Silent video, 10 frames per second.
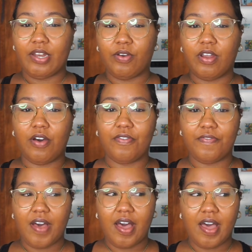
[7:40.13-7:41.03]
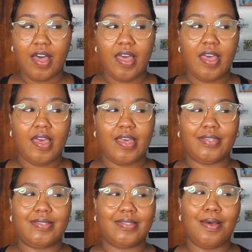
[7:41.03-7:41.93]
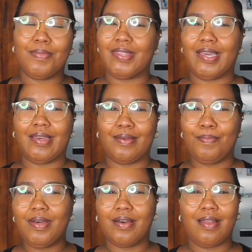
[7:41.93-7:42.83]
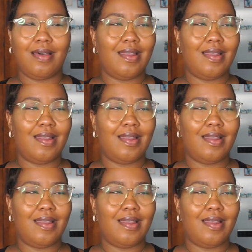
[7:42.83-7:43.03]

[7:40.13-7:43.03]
on how far, it's something per color.